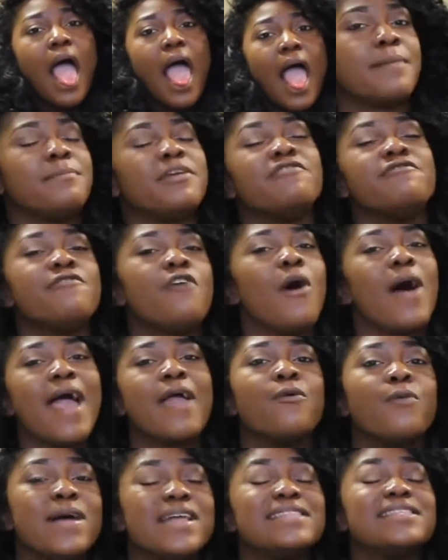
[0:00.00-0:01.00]
And before
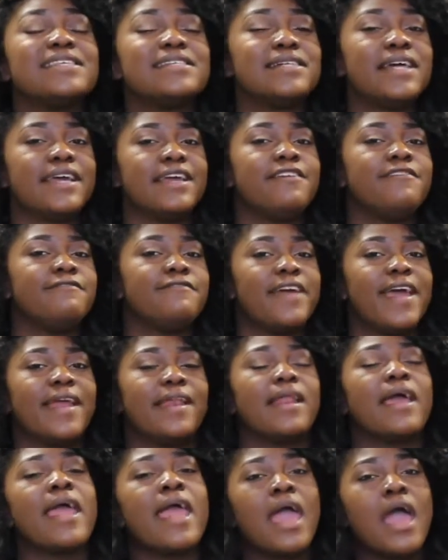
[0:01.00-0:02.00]
I went to the event,
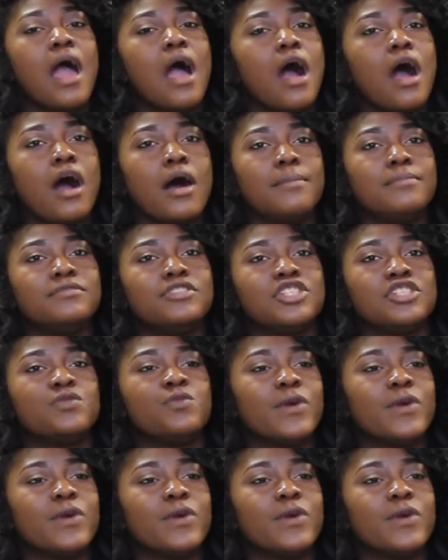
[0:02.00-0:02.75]
just